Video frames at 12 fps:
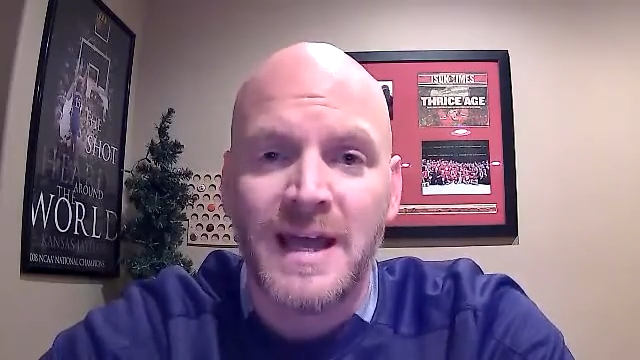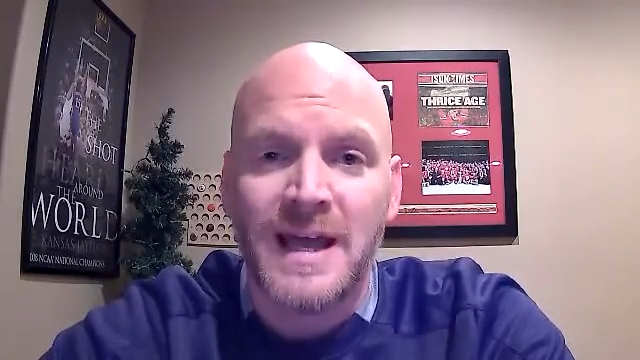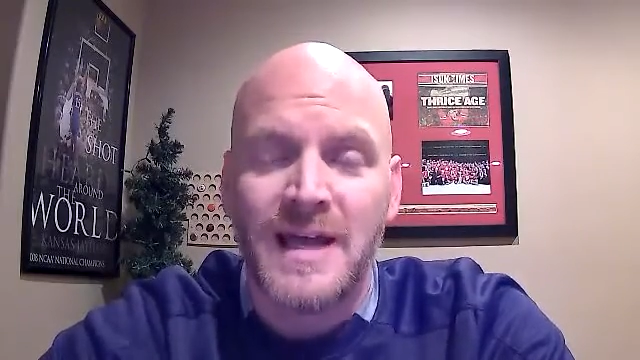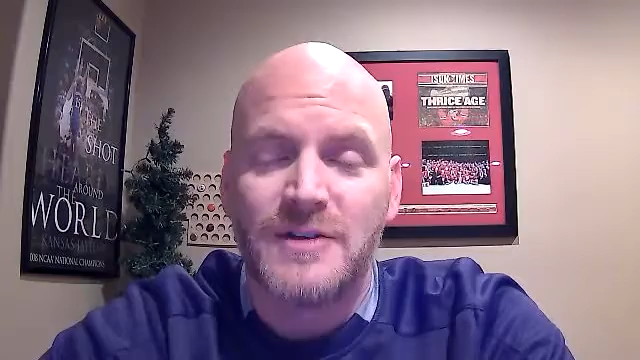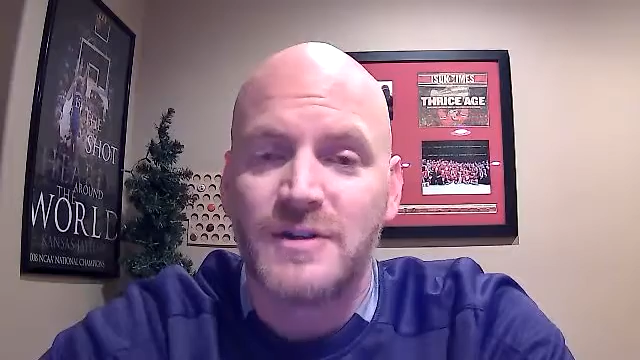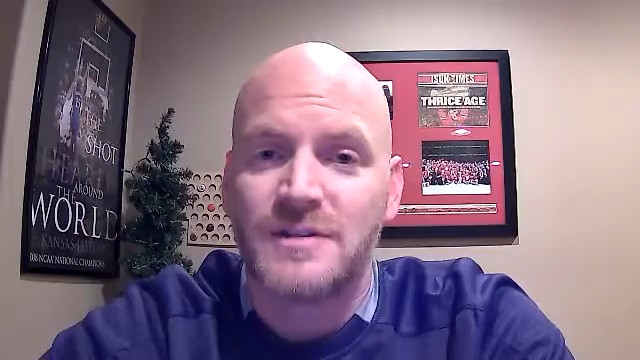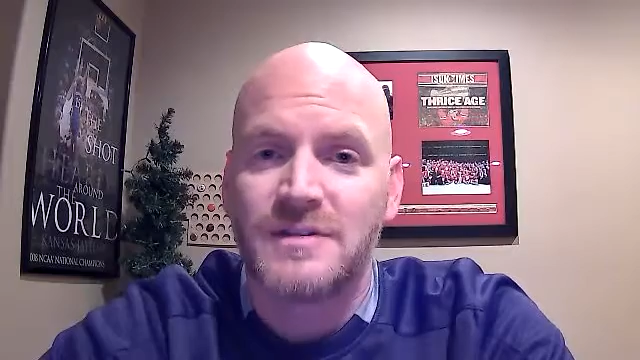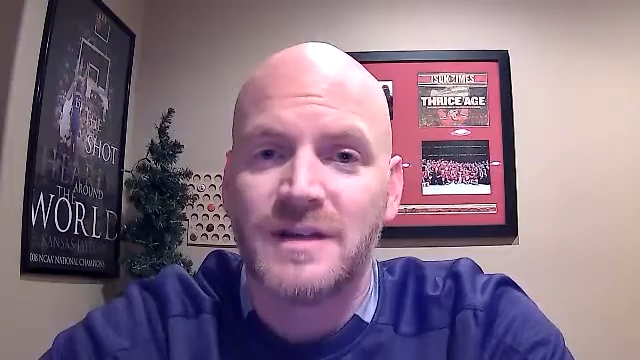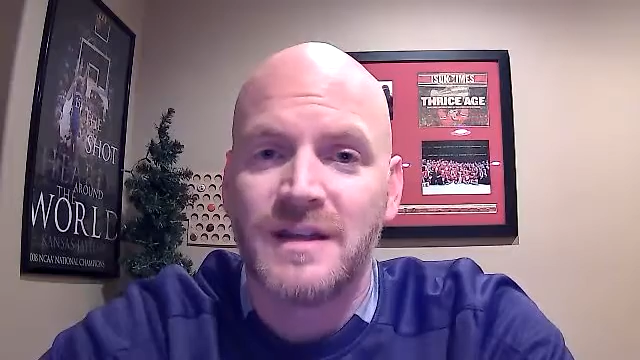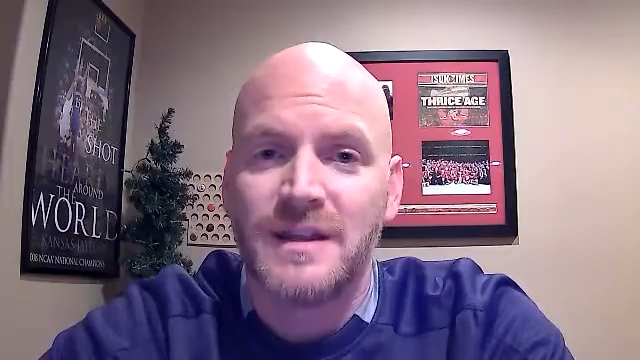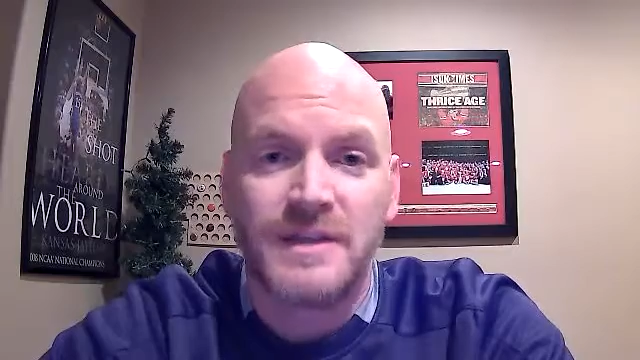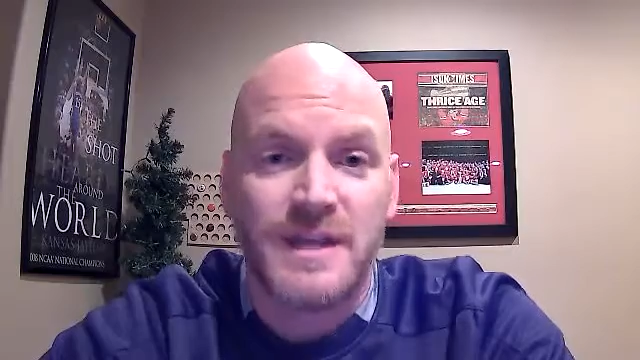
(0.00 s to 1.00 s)
and just
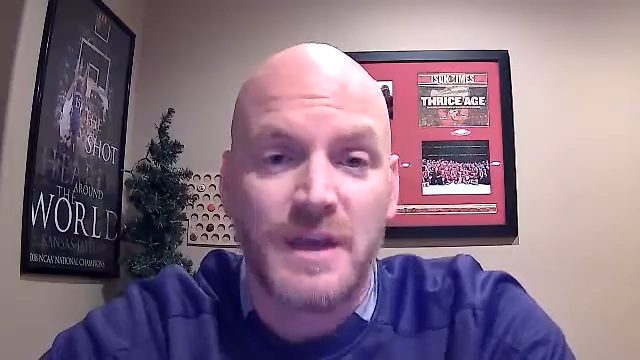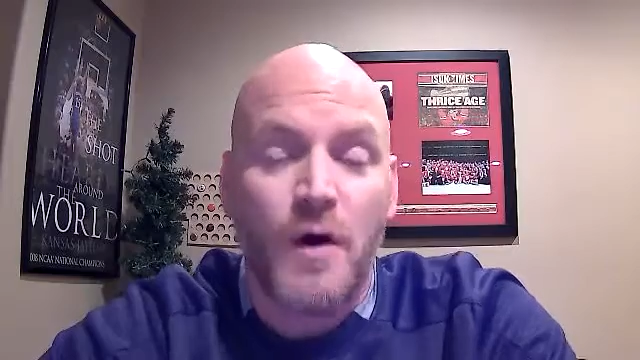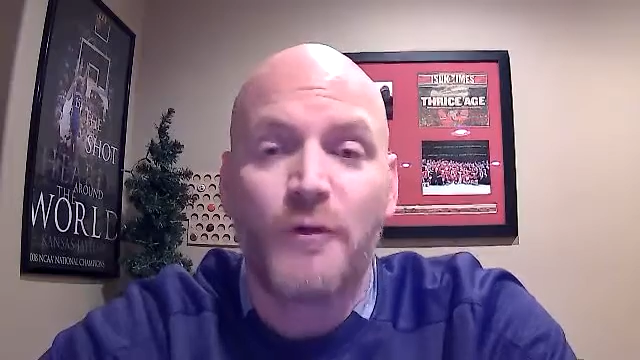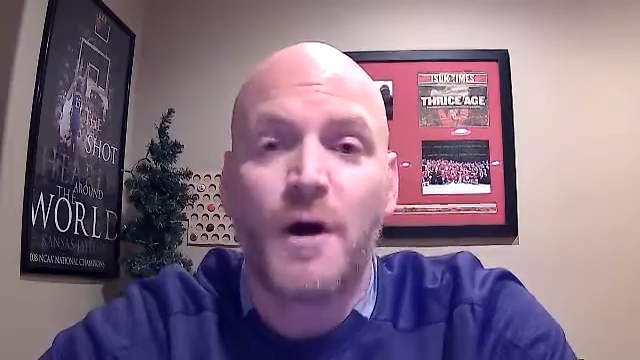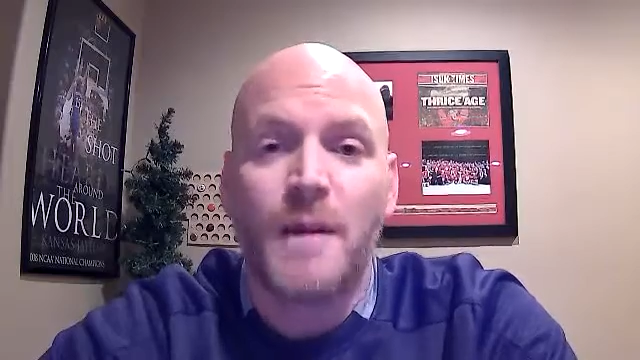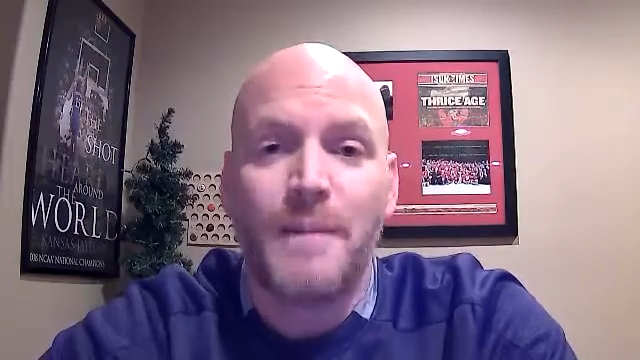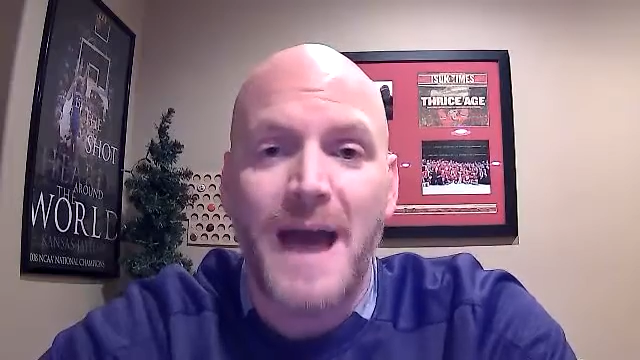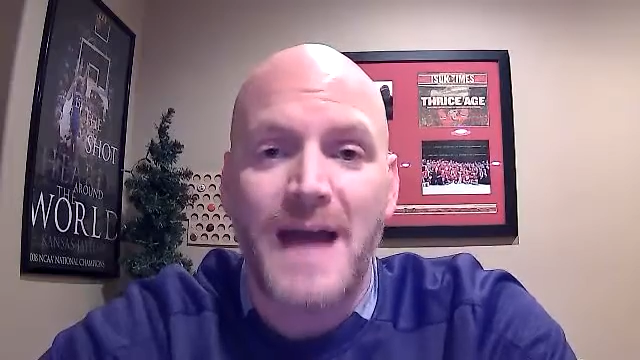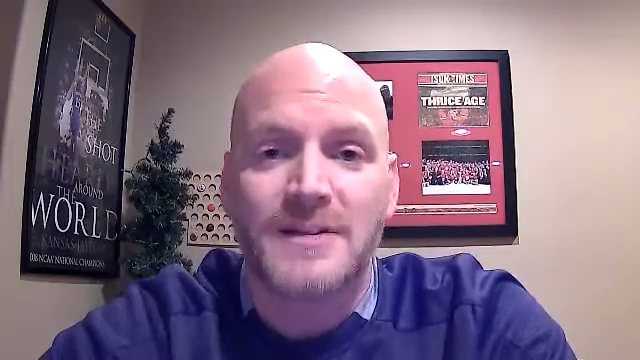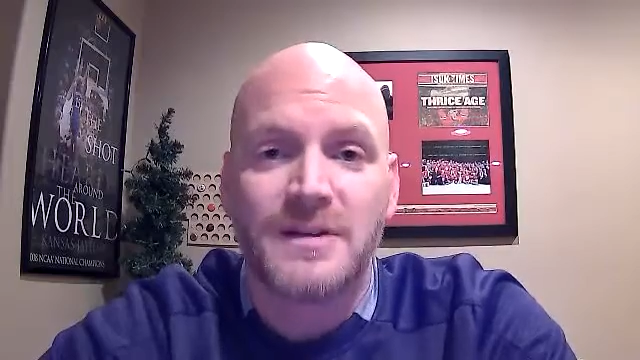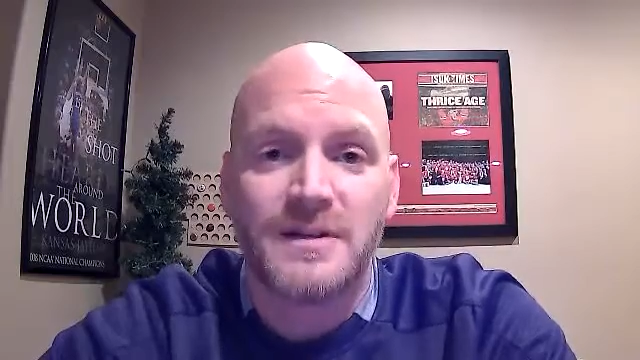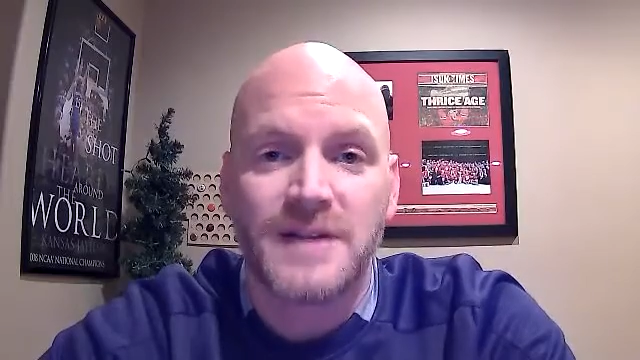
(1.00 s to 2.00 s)
the overall
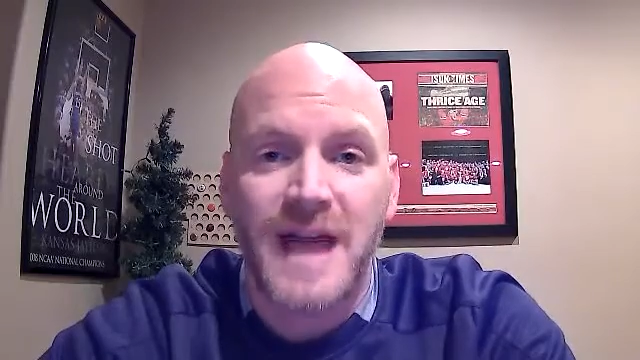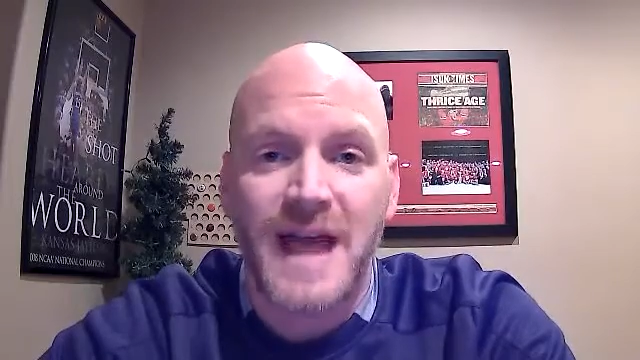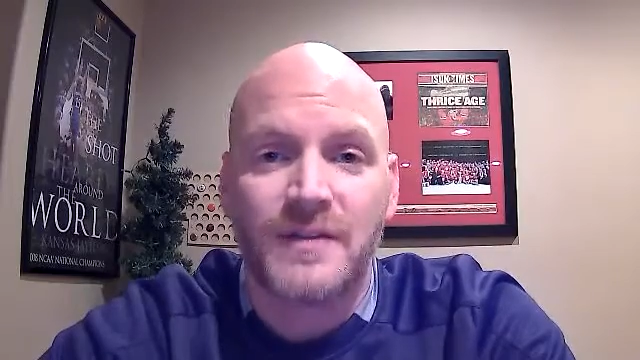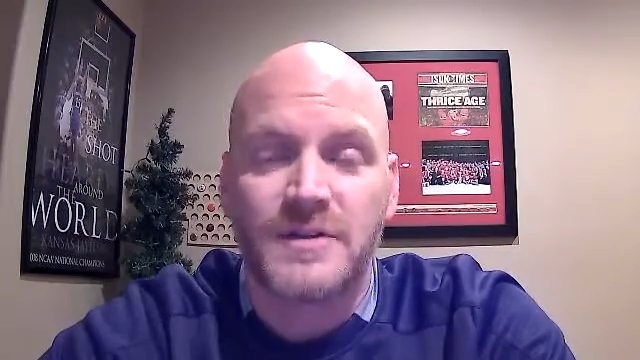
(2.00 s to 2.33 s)
passing attack